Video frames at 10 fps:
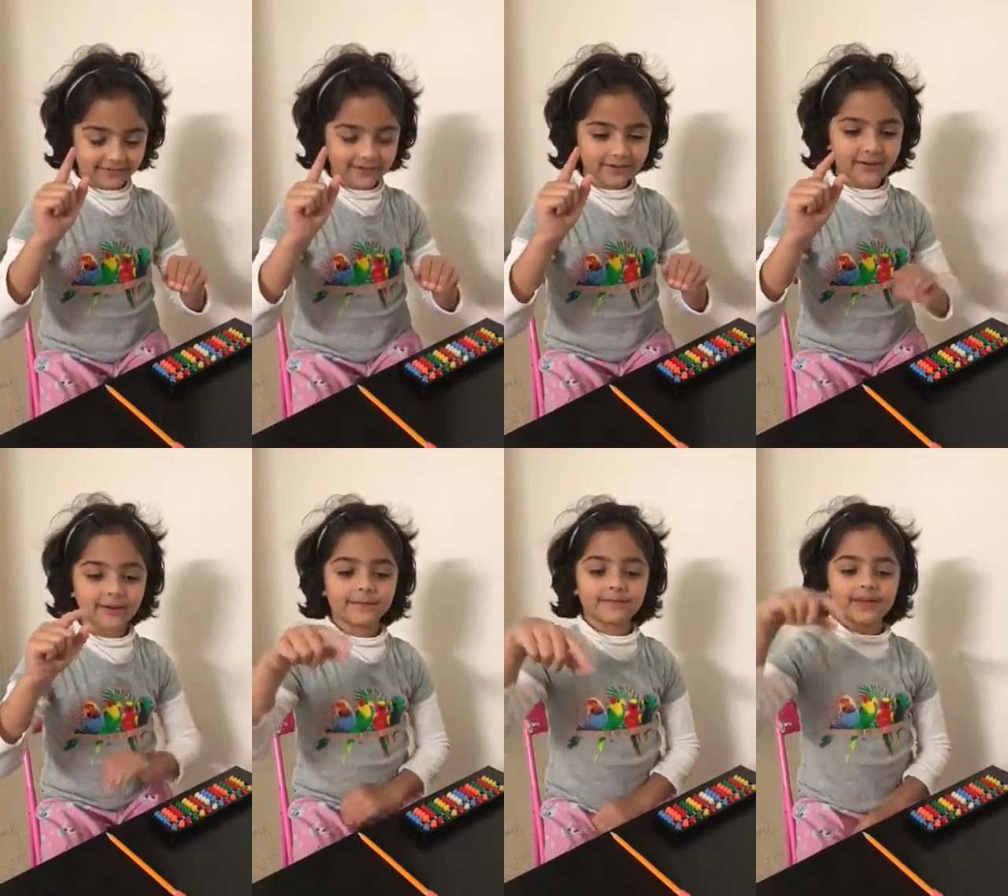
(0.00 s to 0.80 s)
finger
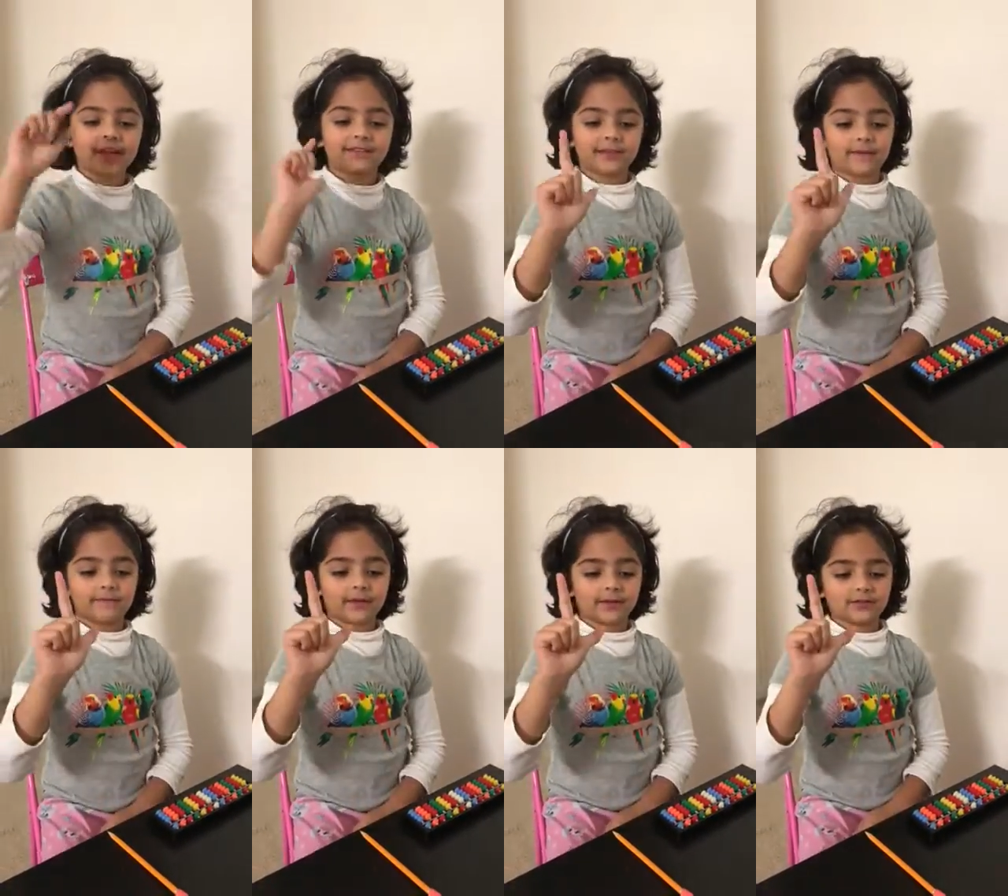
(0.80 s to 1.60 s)
and thumb
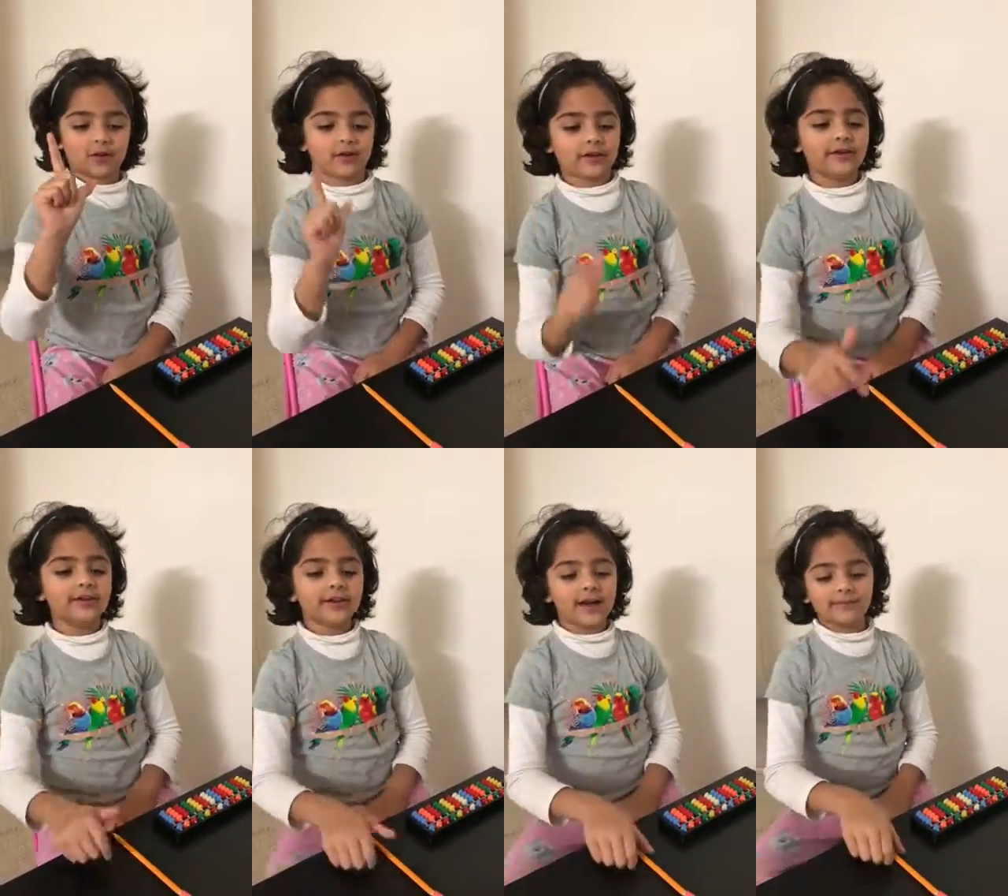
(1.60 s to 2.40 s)
finger, sorry.
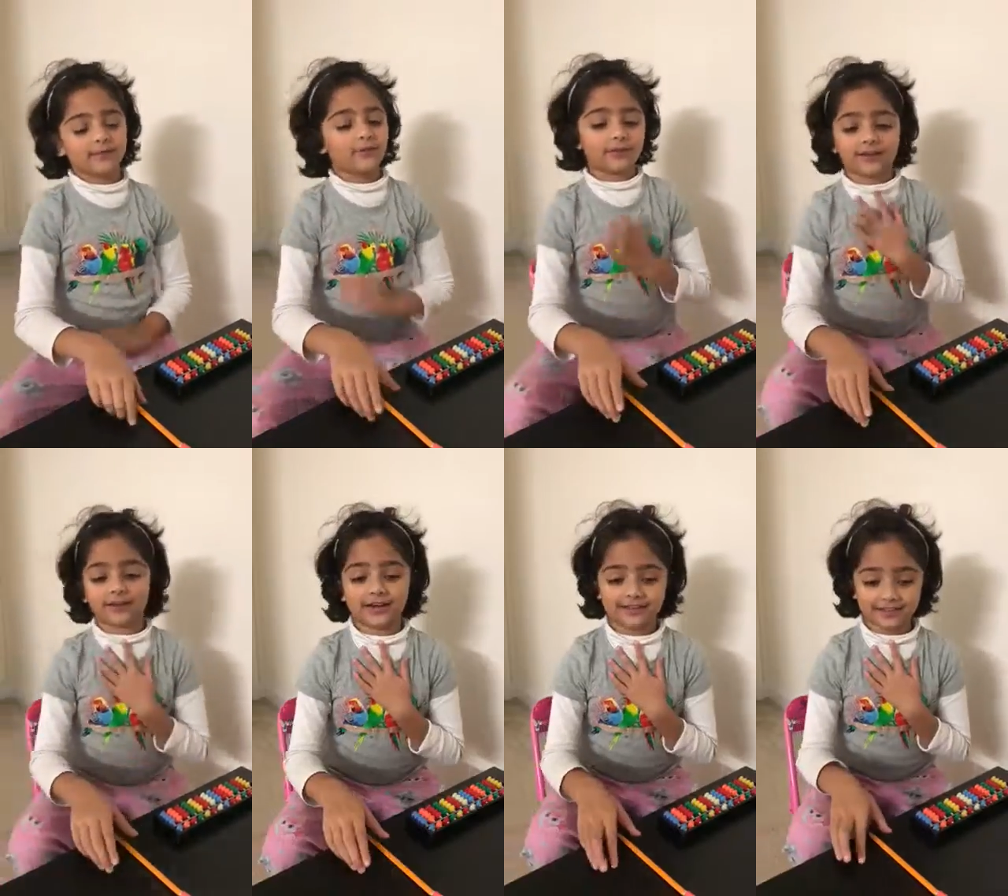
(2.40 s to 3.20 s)
I'm not really
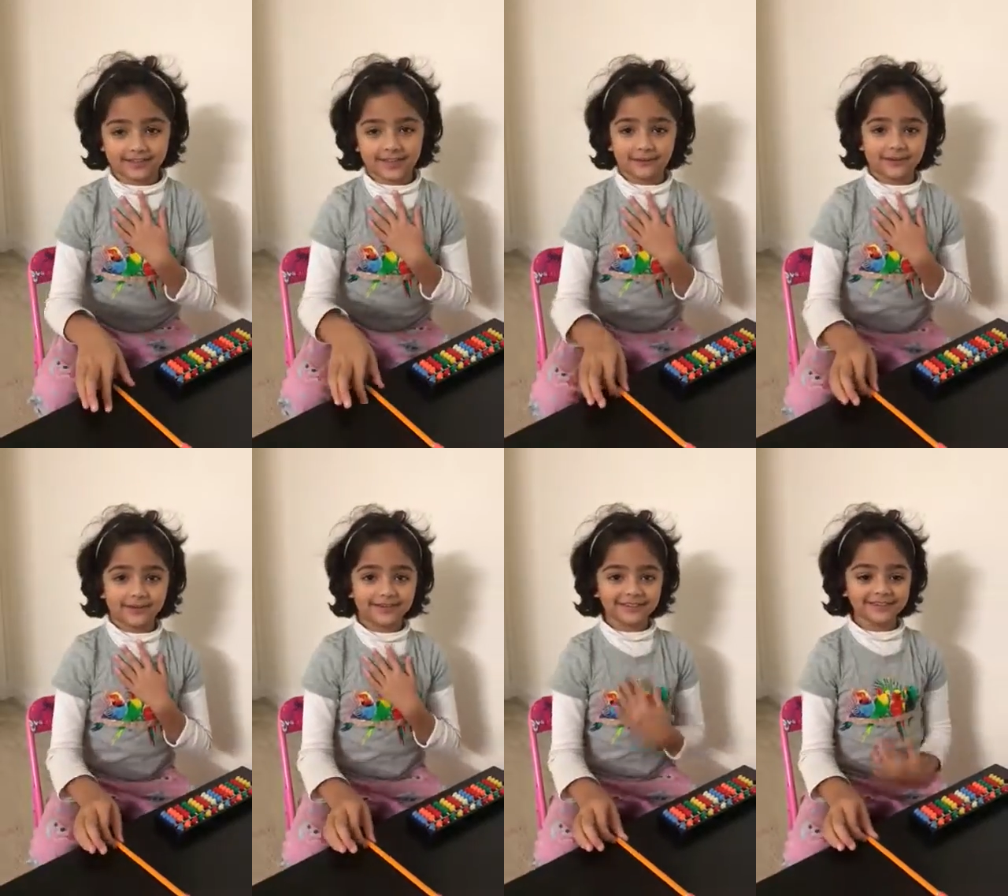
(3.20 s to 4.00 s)
good at saying that word.